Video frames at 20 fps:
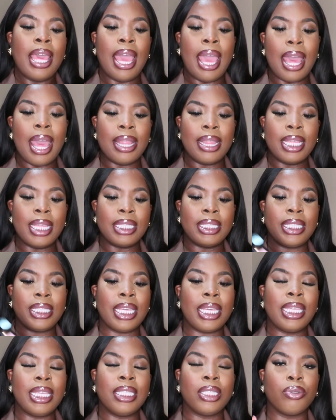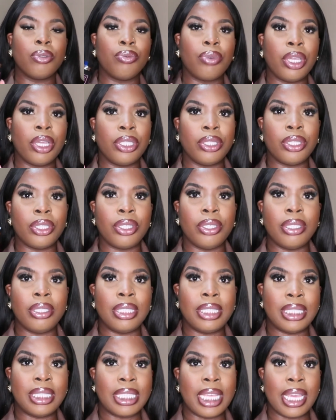and this is rose
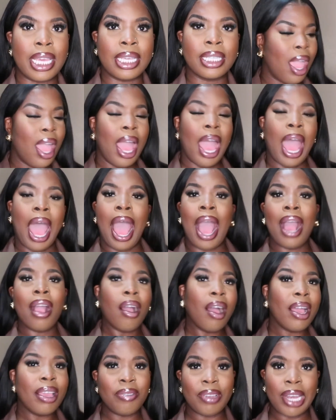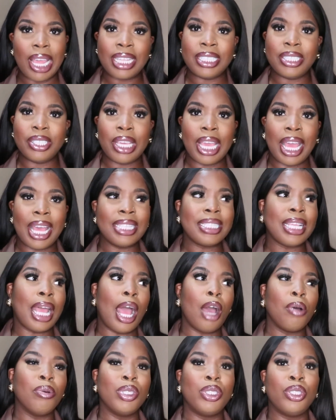oud 6. I can't even lie to you guys,
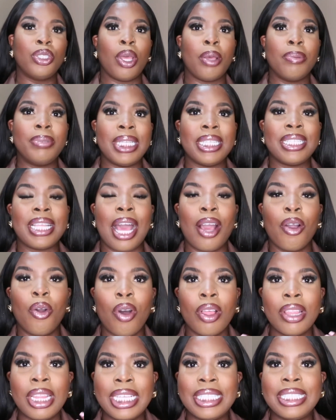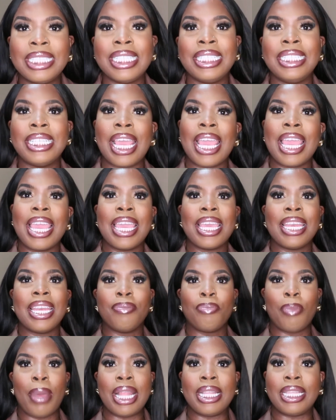I was so obsessed. I got this today
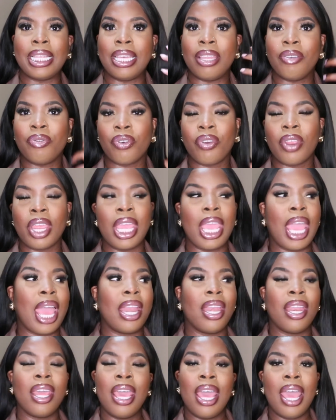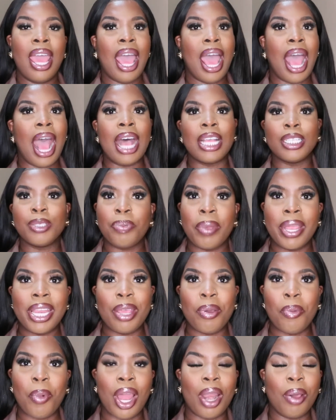in my delivery and I sprayed
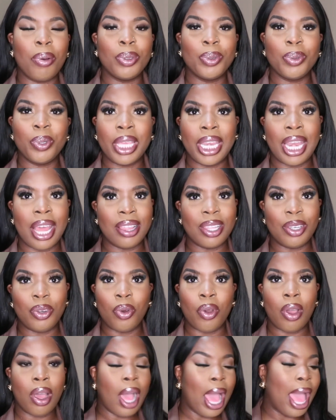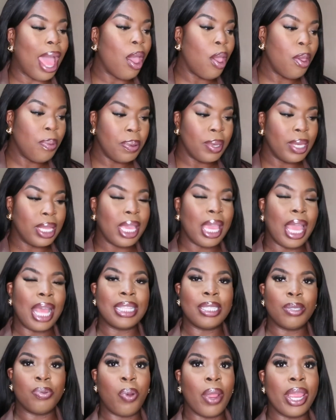it while I was walking out the door. I opened it
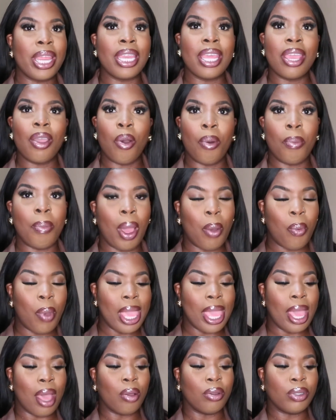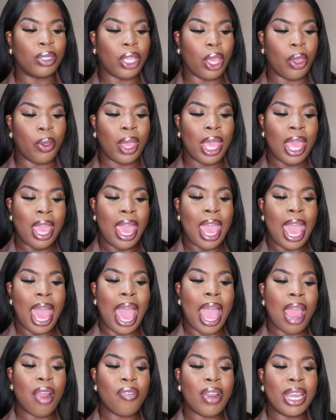and sprayed it on my way out. So
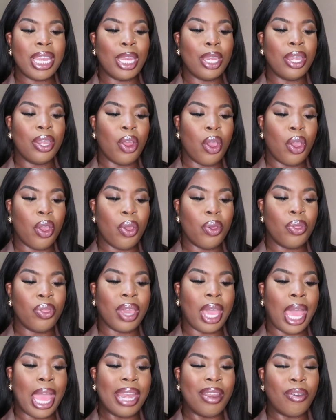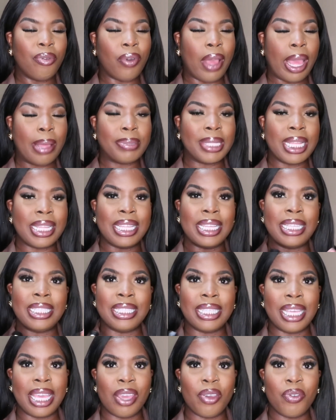I already know the kind of vibes that
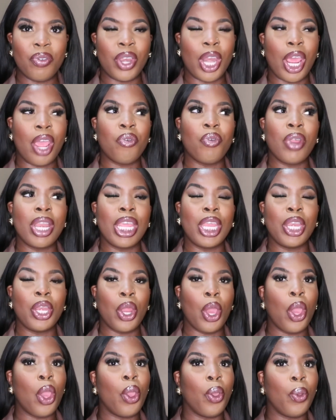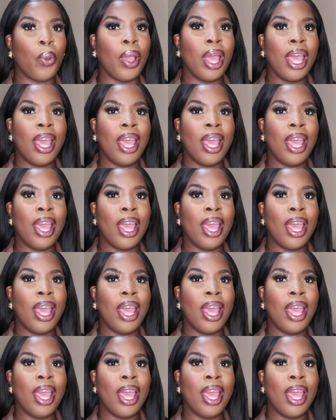these give, and I already know,